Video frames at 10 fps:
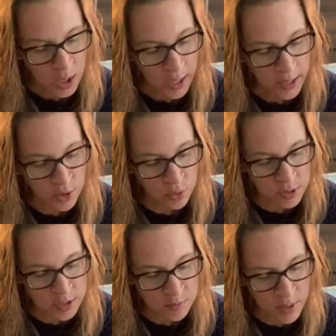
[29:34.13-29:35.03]
I
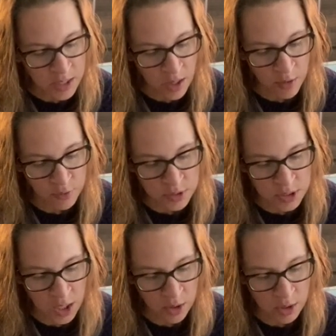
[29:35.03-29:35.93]
noticed many others
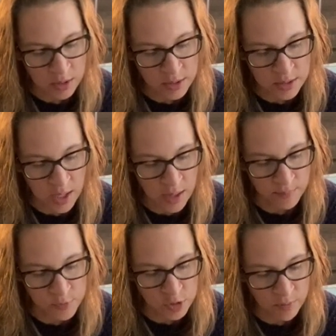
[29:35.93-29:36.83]
carrying the same.
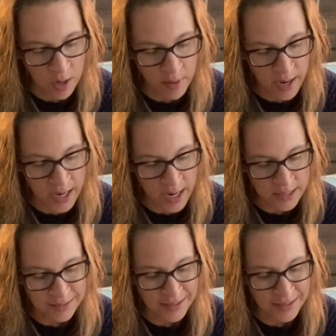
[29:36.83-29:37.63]
Chamama, I asked.